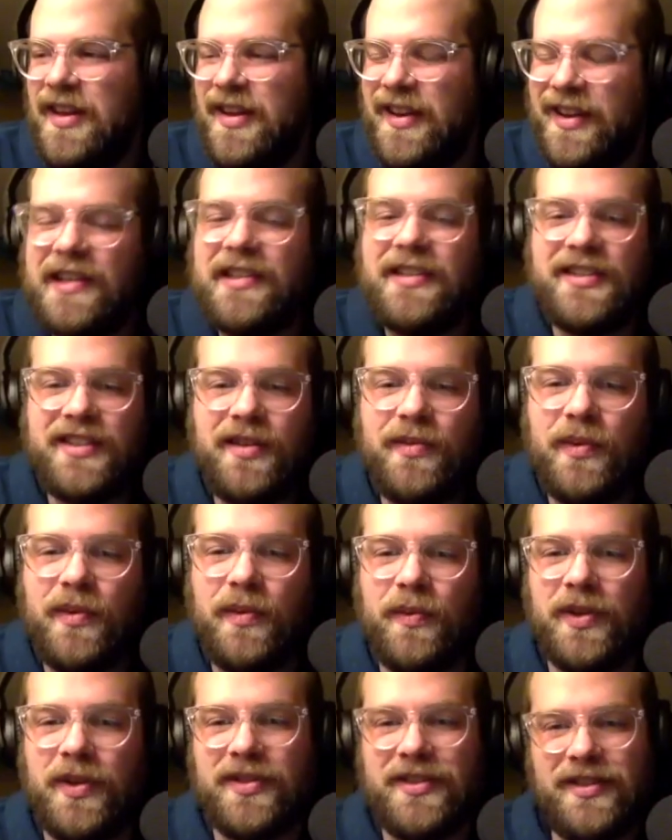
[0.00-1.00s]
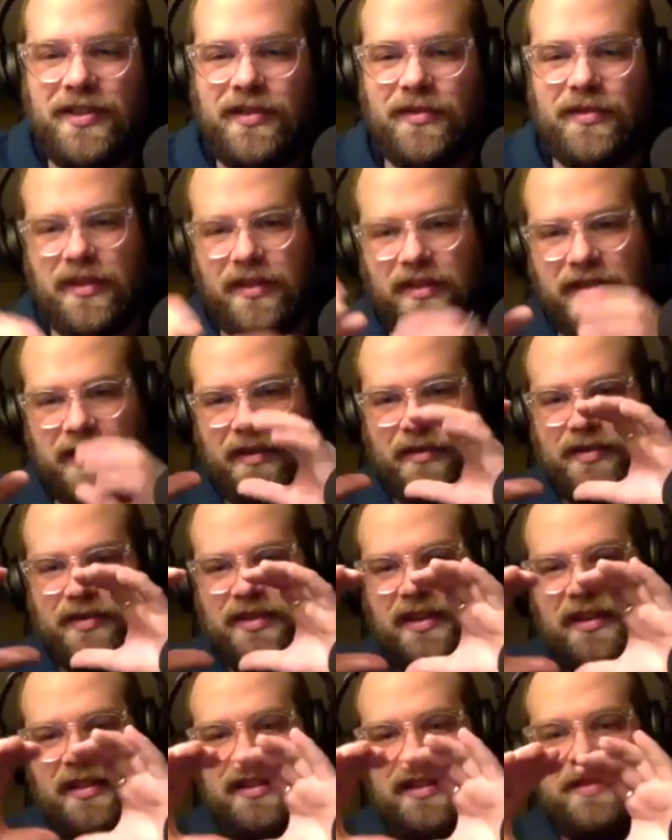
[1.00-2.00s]
I got to see one once, dude. The thing was
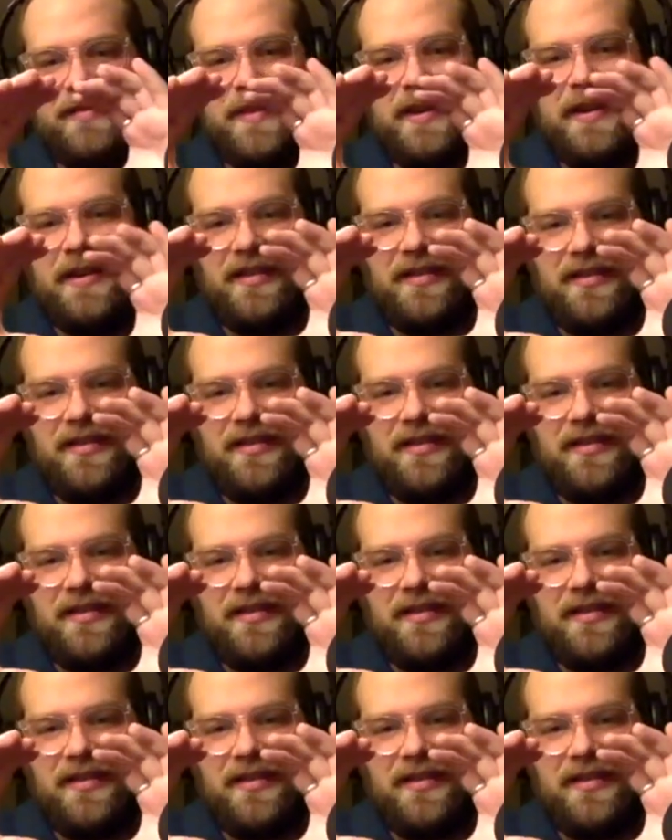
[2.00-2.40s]
like this big.